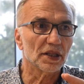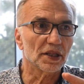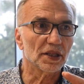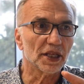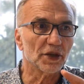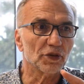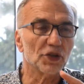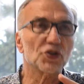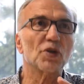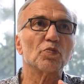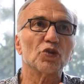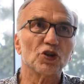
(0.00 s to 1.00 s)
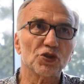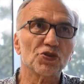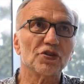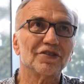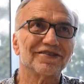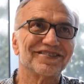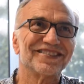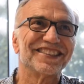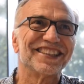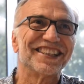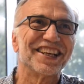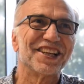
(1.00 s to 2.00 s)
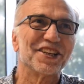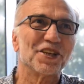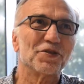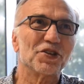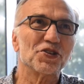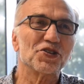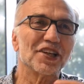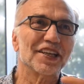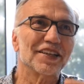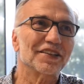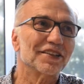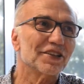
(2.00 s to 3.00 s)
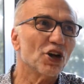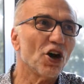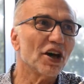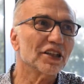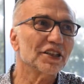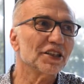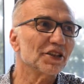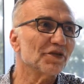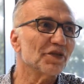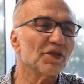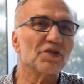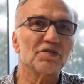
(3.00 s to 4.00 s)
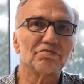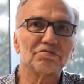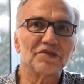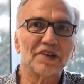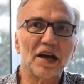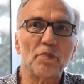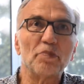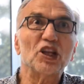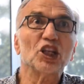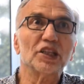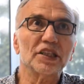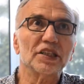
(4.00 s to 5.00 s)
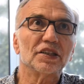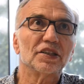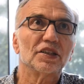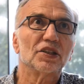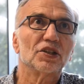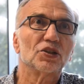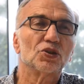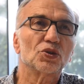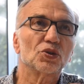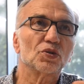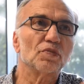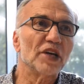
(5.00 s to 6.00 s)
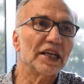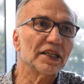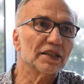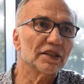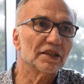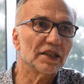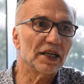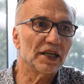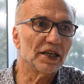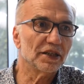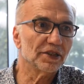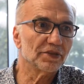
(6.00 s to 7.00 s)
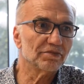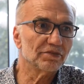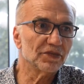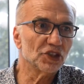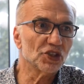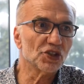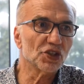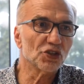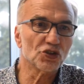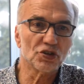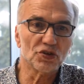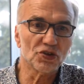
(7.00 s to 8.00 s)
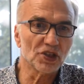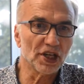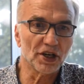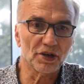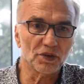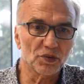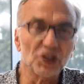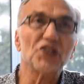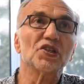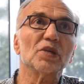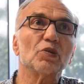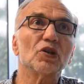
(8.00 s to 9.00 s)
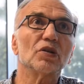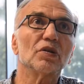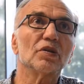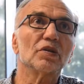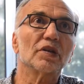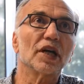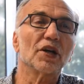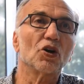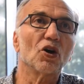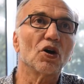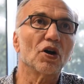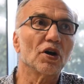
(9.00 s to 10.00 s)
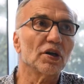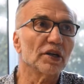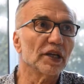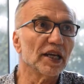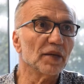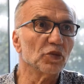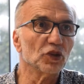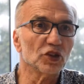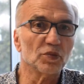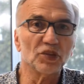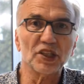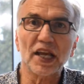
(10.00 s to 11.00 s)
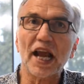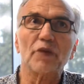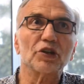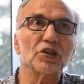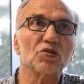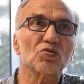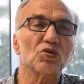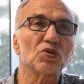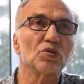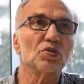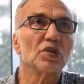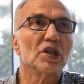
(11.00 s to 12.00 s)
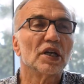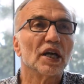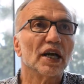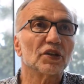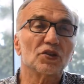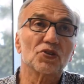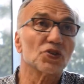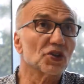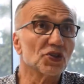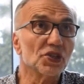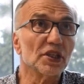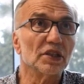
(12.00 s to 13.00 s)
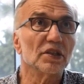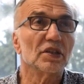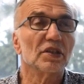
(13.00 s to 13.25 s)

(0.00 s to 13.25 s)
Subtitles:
there is a person, there is a cognitive ability to make decisions that are reasonable, that are able to be carried through and to succeed.